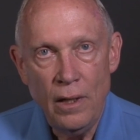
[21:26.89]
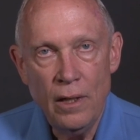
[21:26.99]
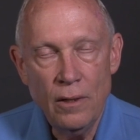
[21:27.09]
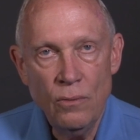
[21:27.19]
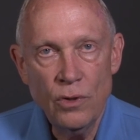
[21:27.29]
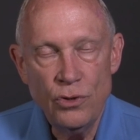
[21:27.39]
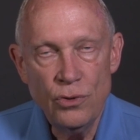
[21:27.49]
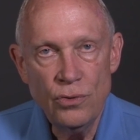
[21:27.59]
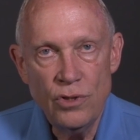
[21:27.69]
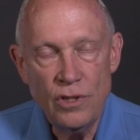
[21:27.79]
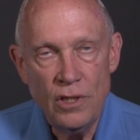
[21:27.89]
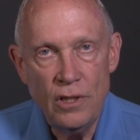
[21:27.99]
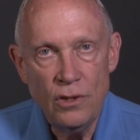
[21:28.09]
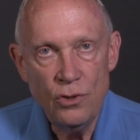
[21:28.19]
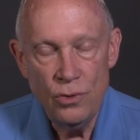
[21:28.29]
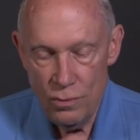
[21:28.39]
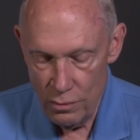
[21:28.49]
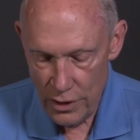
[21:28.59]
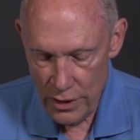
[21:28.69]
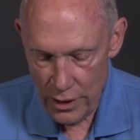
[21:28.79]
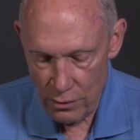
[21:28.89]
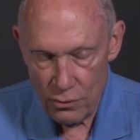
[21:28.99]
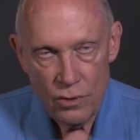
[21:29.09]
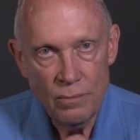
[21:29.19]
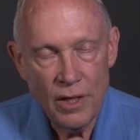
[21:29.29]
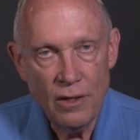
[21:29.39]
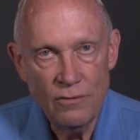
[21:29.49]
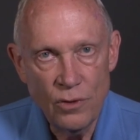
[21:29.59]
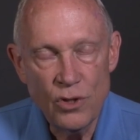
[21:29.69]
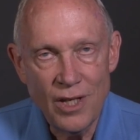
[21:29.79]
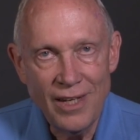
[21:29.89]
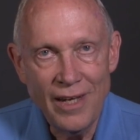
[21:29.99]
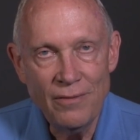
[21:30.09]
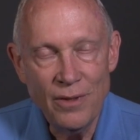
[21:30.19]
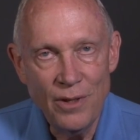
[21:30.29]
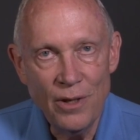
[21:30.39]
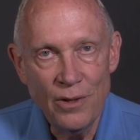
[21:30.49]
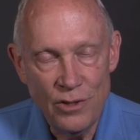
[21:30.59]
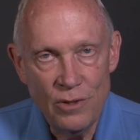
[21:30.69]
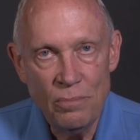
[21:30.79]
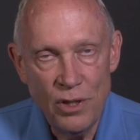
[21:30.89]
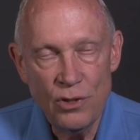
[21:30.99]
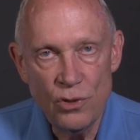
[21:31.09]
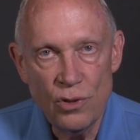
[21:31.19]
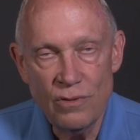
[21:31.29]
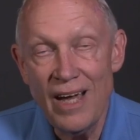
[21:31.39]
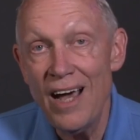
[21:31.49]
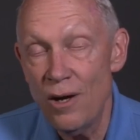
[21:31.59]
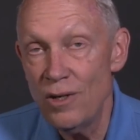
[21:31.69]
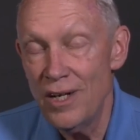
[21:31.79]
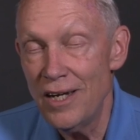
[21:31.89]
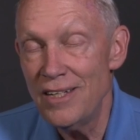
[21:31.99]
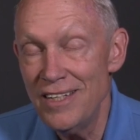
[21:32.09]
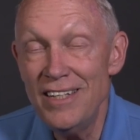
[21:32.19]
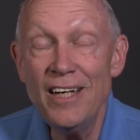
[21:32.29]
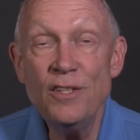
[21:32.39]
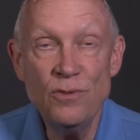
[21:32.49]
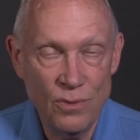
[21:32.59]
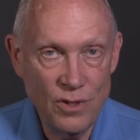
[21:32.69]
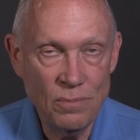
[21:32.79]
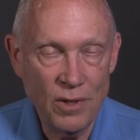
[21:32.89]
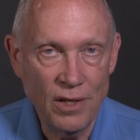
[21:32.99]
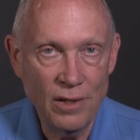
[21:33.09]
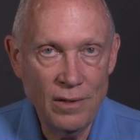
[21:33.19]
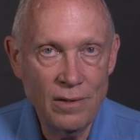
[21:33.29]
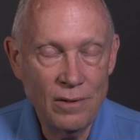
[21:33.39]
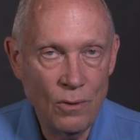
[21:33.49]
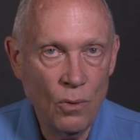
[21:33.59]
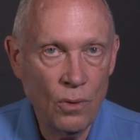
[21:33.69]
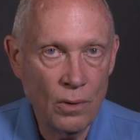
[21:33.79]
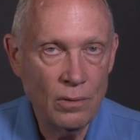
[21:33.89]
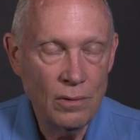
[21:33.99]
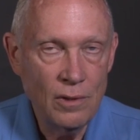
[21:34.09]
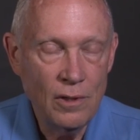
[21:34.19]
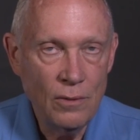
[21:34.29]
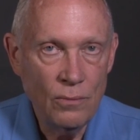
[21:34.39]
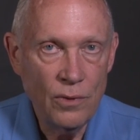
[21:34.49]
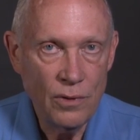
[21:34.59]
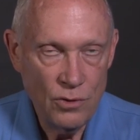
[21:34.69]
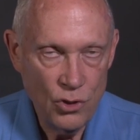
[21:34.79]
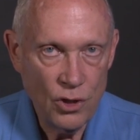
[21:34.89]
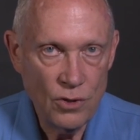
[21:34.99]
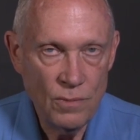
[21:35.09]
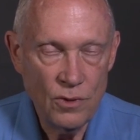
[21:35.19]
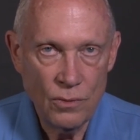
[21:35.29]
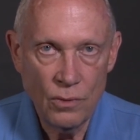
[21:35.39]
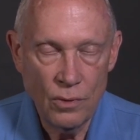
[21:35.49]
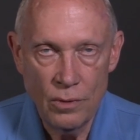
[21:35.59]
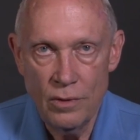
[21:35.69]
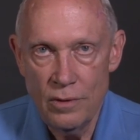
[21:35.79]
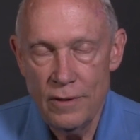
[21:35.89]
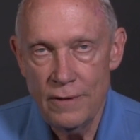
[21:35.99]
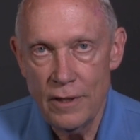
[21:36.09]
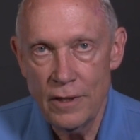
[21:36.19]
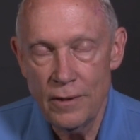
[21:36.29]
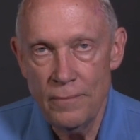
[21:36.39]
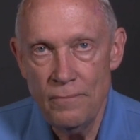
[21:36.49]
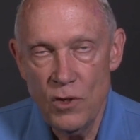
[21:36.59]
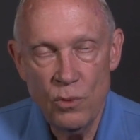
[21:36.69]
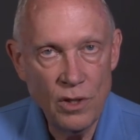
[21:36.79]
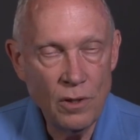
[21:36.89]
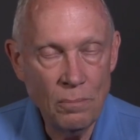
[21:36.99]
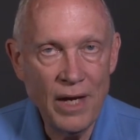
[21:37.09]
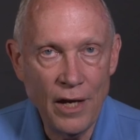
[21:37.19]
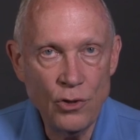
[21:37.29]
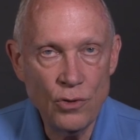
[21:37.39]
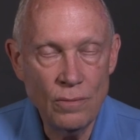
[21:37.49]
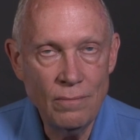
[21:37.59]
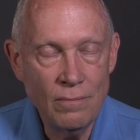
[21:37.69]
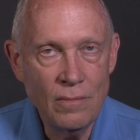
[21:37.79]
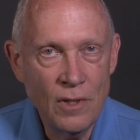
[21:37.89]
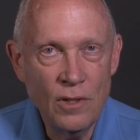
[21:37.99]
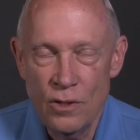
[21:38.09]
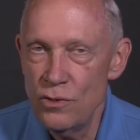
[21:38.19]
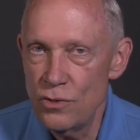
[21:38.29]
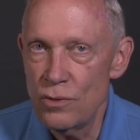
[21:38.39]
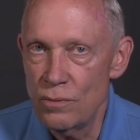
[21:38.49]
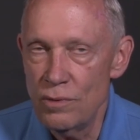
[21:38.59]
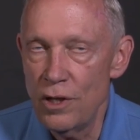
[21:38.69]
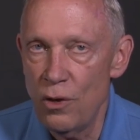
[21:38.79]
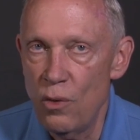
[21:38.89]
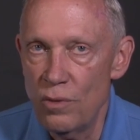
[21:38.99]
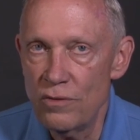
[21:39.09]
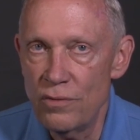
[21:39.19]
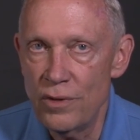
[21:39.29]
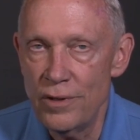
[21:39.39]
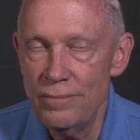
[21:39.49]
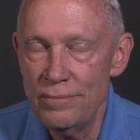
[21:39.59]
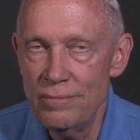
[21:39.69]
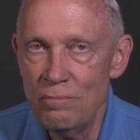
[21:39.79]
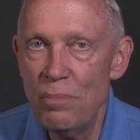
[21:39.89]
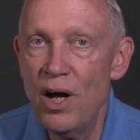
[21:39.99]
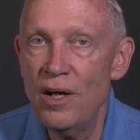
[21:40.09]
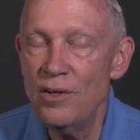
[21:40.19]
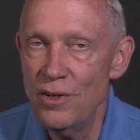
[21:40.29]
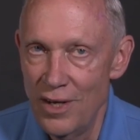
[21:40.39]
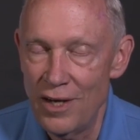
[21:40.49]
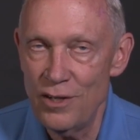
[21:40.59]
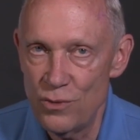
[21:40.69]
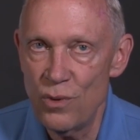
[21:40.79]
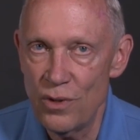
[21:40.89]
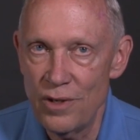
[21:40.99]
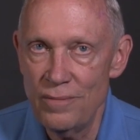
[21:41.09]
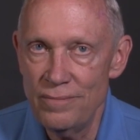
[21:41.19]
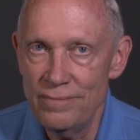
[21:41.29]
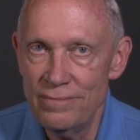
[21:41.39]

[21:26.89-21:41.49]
And what you'll see as you read down through about a verse 11 there is a picture of how God does respond, or with judgment, or with compassion. So, little homework for you. Ponder God, it's worth it.